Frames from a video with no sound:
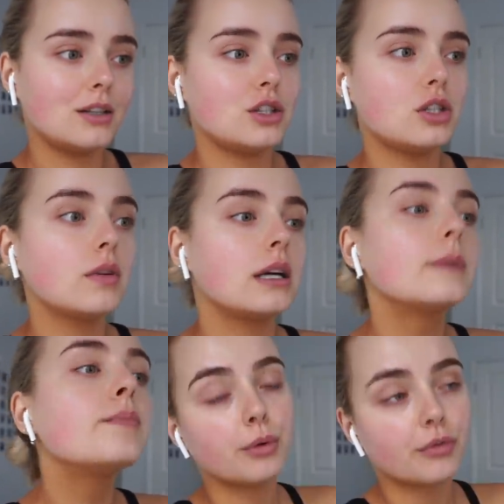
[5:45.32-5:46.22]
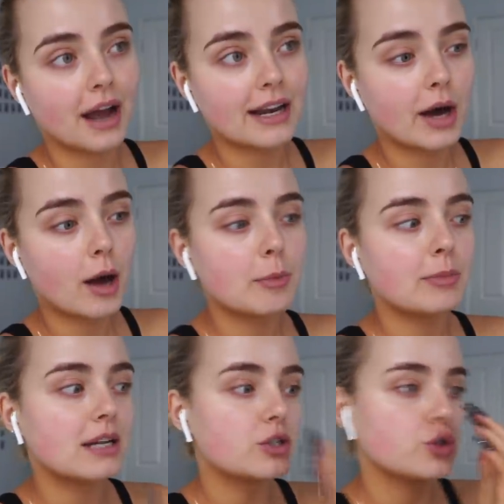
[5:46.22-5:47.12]
you're doing. But right now I'm
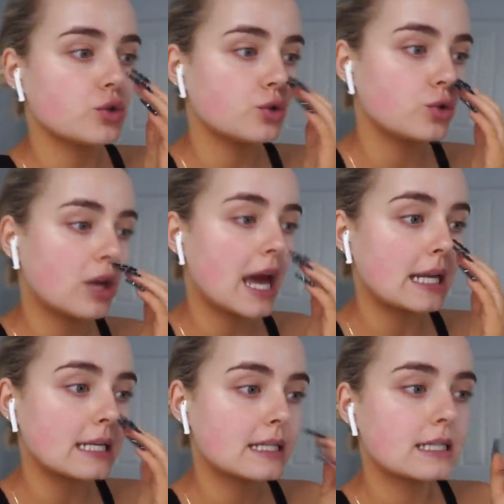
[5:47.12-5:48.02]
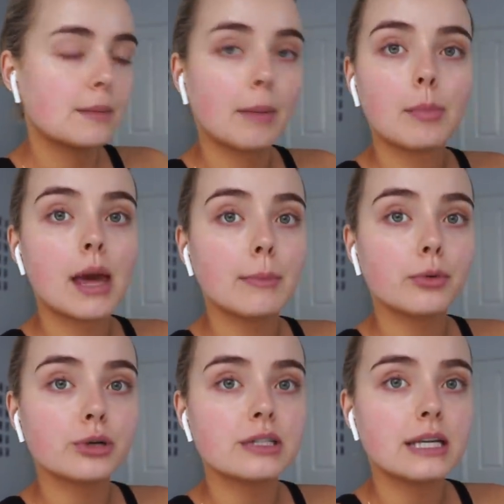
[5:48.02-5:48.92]
about to edit my
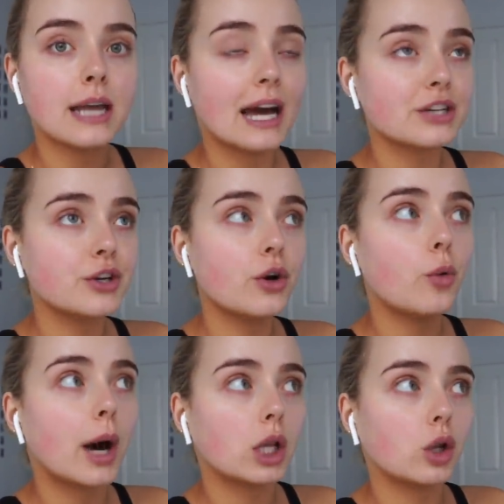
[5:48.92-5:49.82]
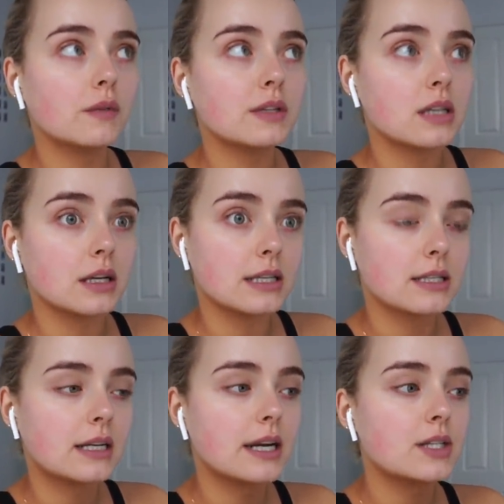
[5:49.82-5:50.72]
pamper routine. I actually got quite a lot of it done
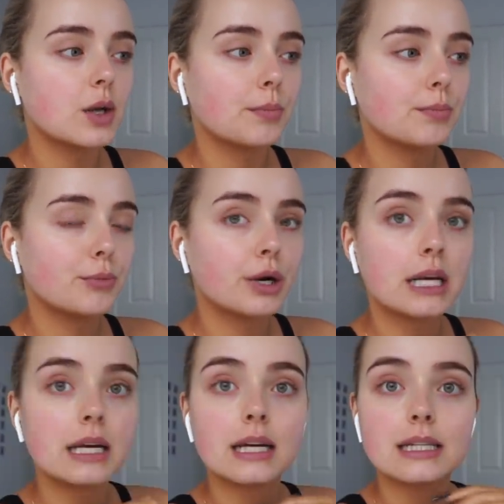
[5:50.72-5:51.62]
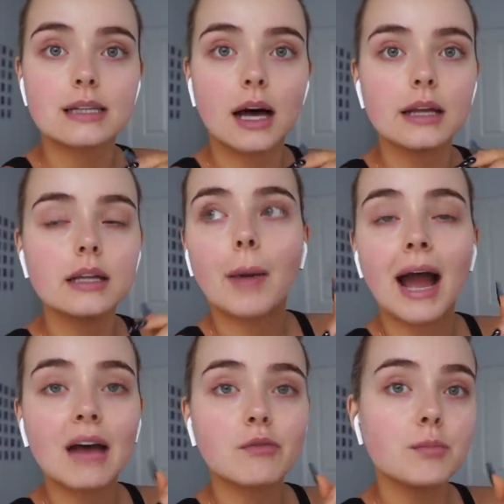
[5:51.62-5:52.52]
yesterday, so I'm pretty excited. I
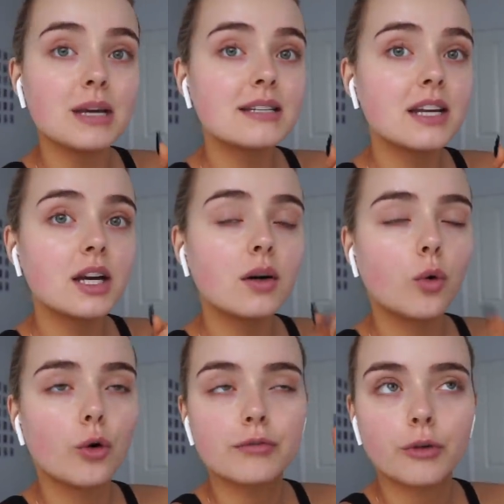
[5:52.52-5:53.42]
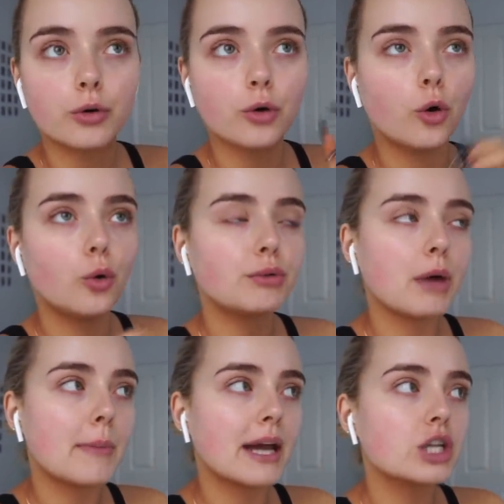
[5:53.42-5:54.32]
have a meeting or a phone call with
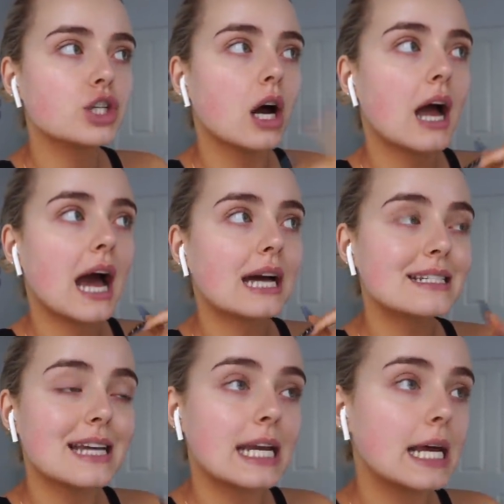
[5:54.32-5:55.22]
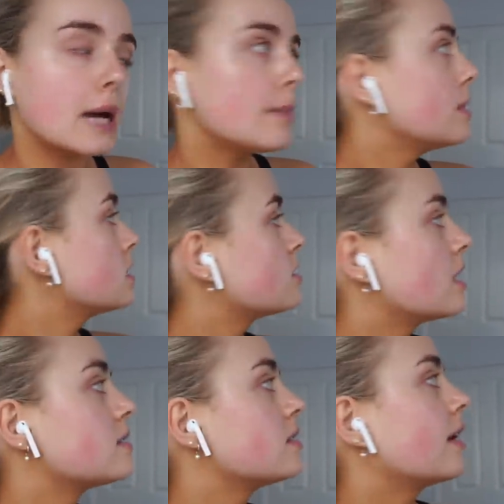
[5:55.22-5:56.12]
my manager at 10 a.m. So
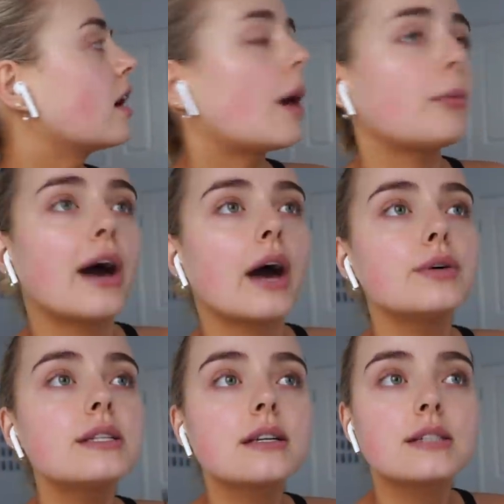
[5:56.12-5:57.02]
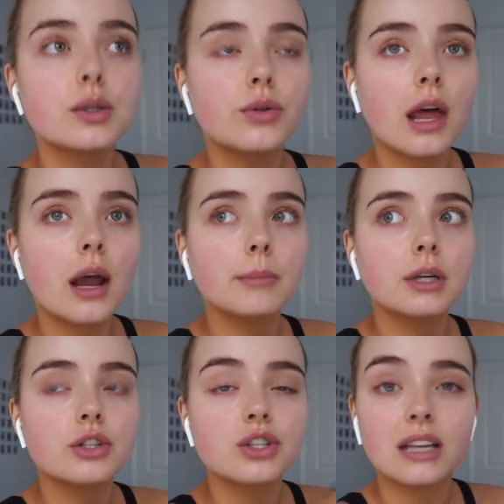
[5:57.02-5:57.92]
that's in like a couple hours. Until then, I'm
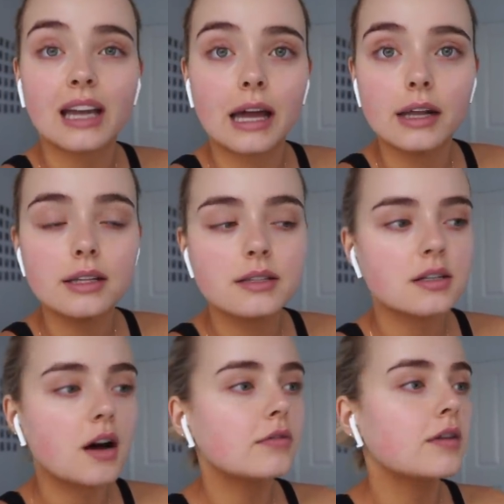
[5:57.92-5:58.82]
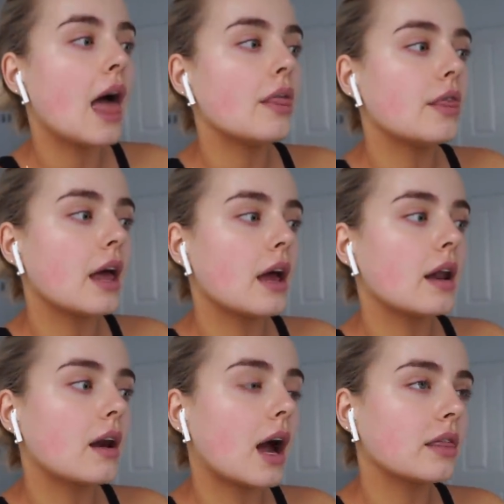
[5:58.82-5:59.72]
gonna just like edit and stuff. And
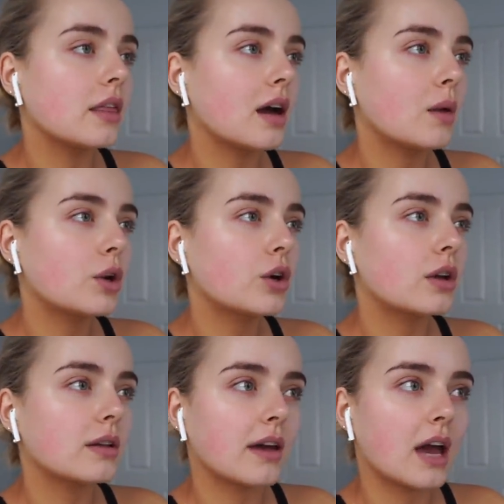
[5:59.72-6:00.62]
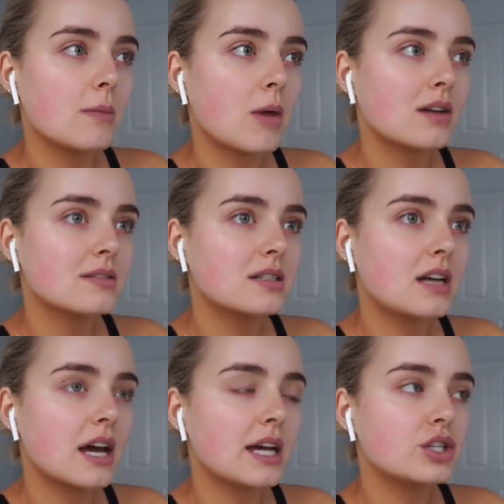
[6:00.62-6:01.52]
then I think I wanna go to Kmart today